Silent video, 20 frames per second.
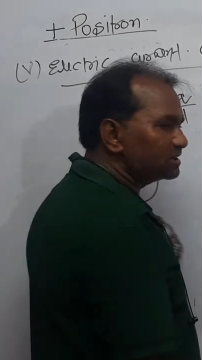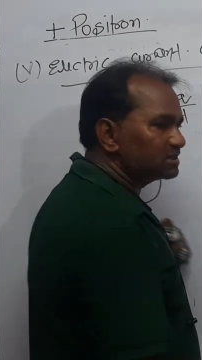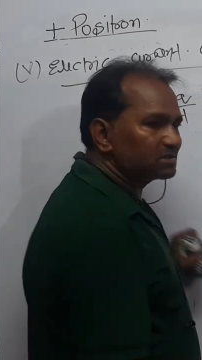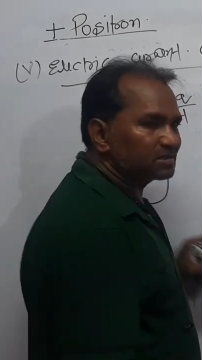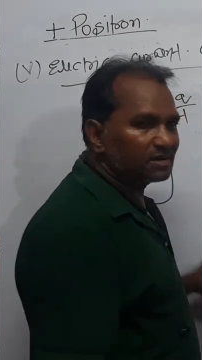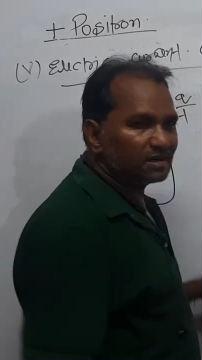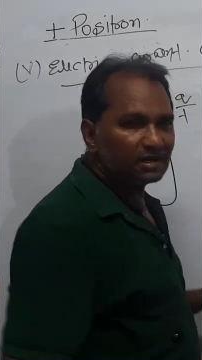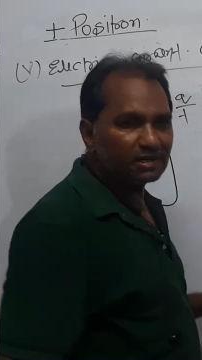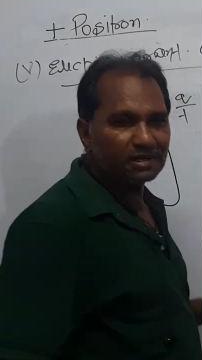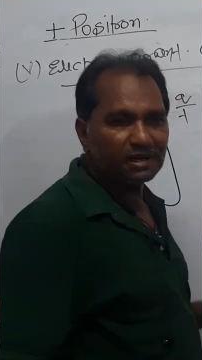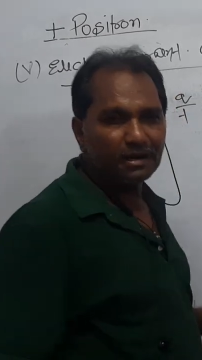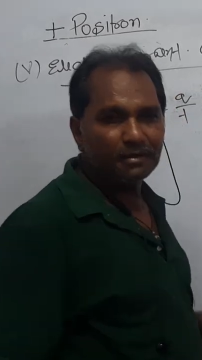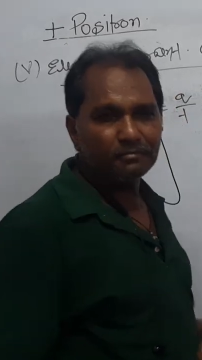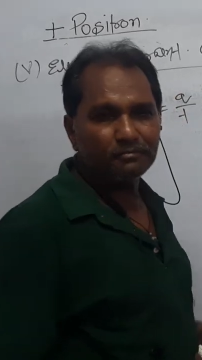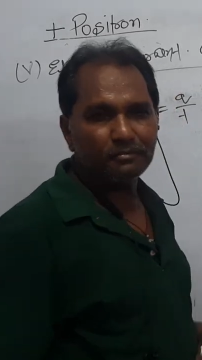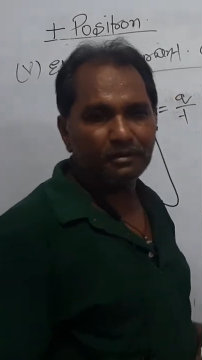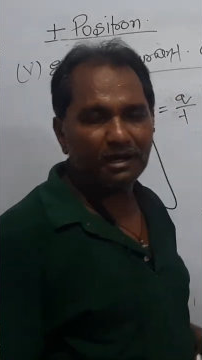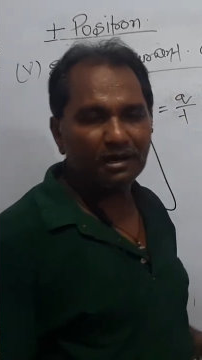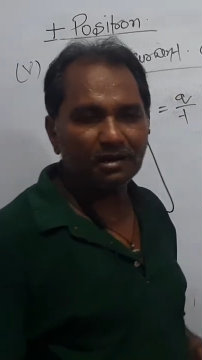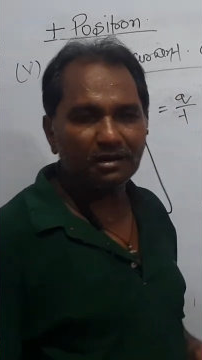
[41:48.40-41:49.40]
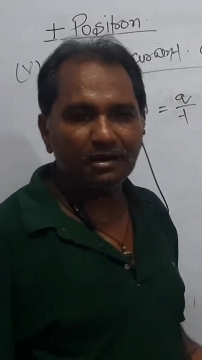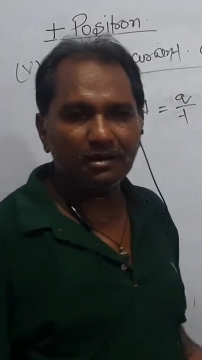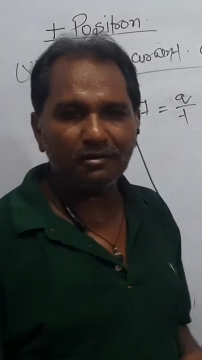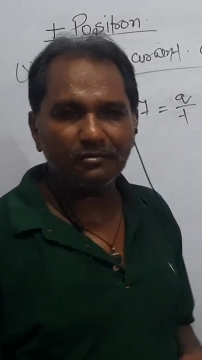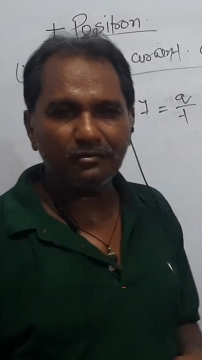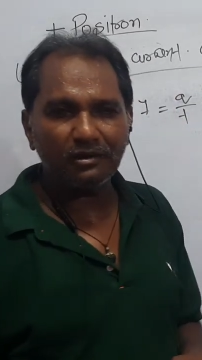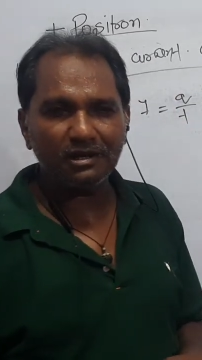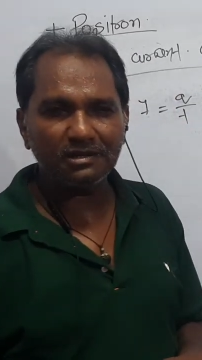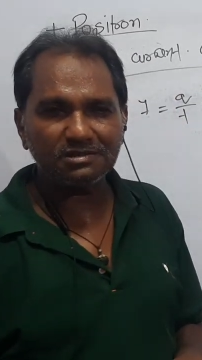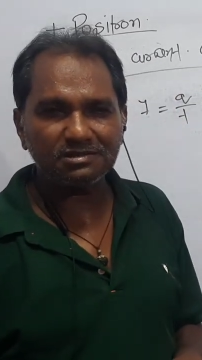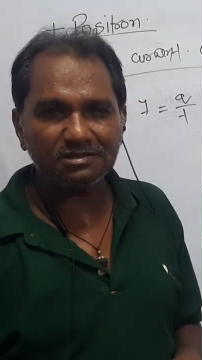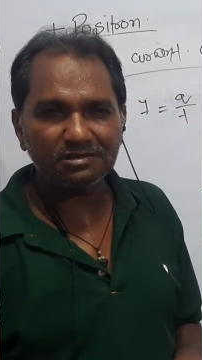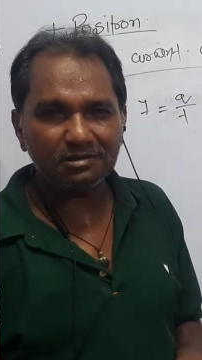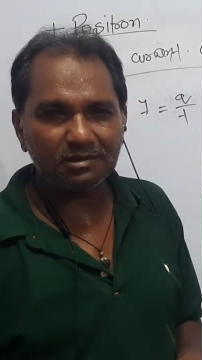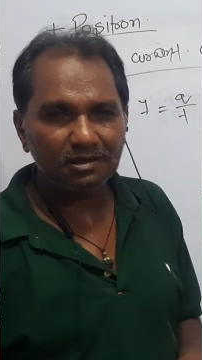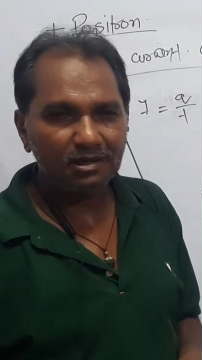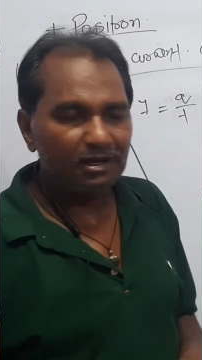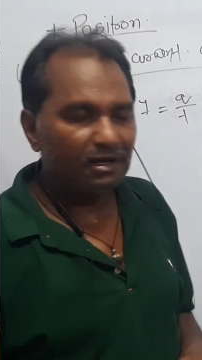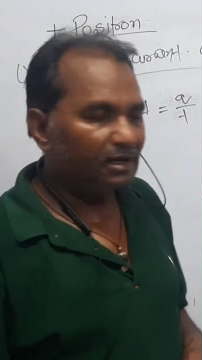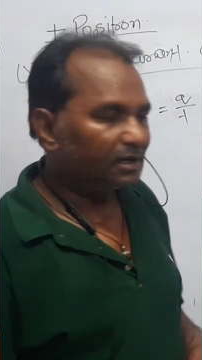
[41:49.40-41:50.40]
straight and parallel wires
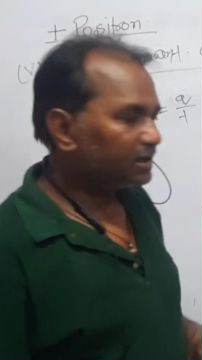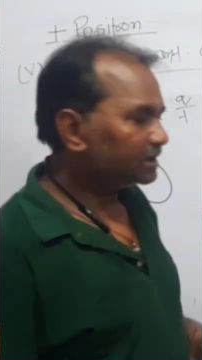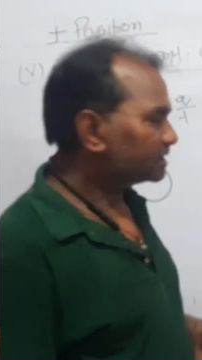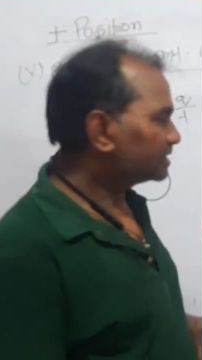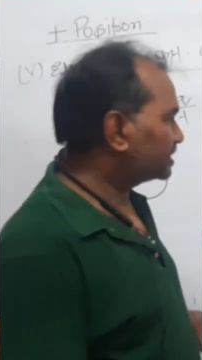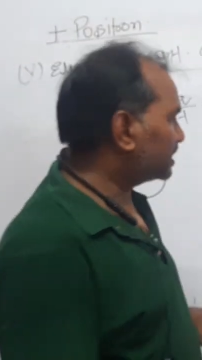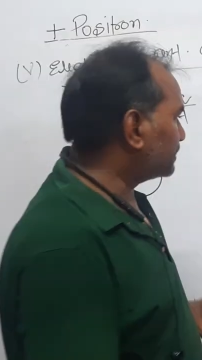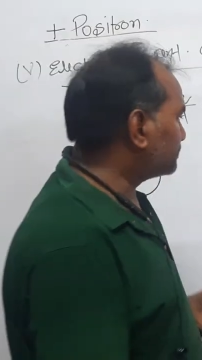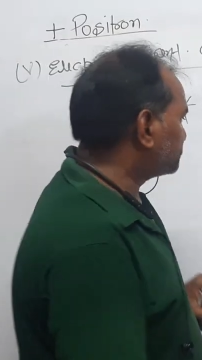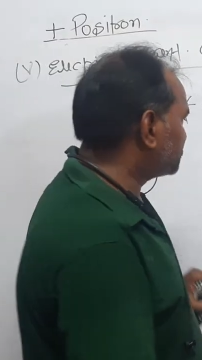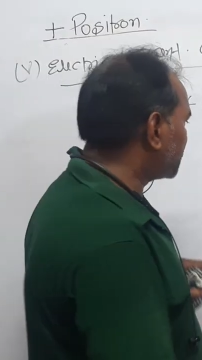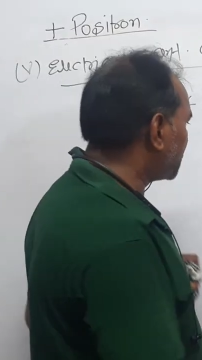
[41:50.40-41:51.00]
kept